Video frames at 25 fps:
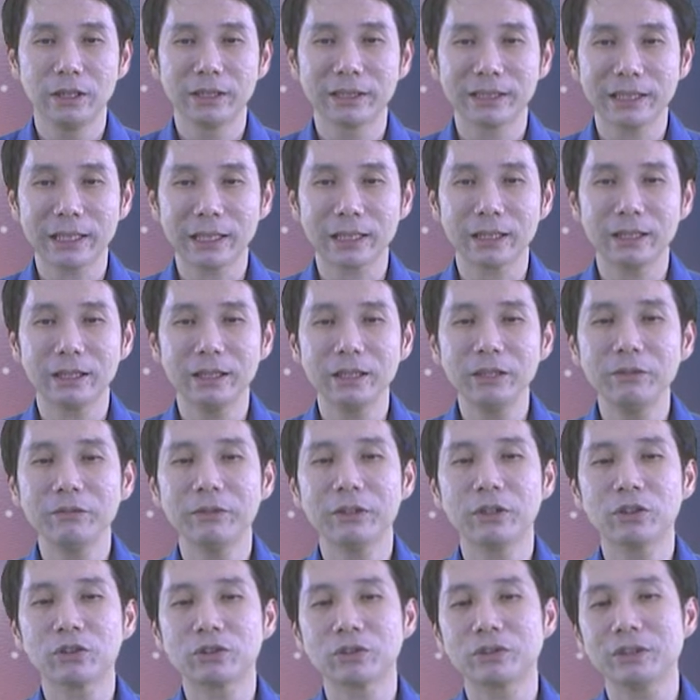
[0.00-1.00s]
Secondly,
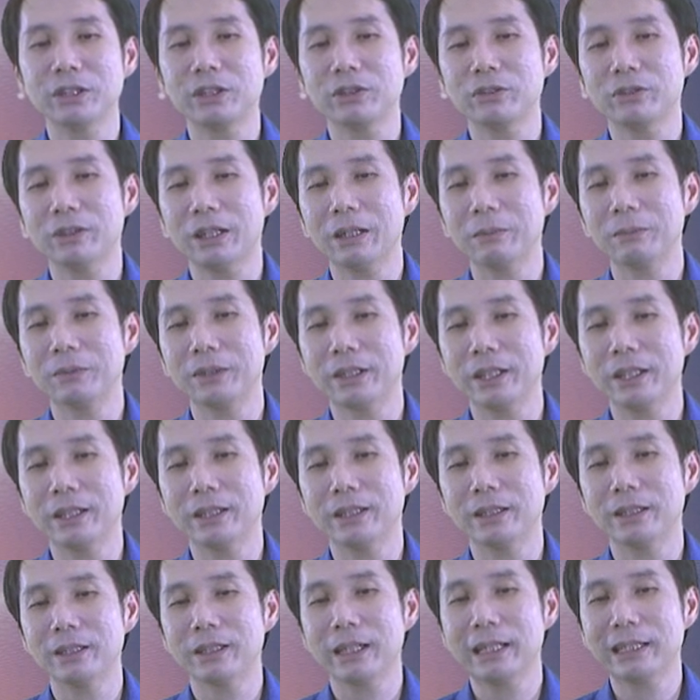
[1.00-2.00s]
we also need to
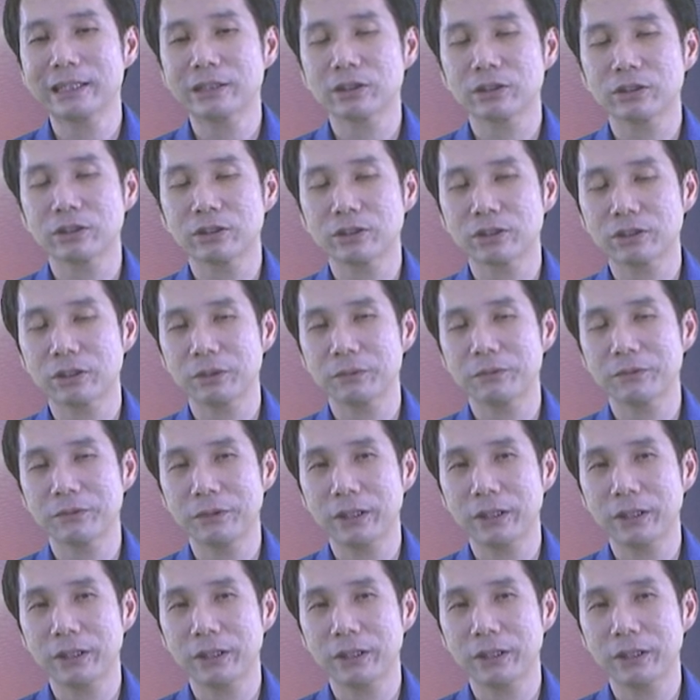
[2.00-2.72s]
update the sconscript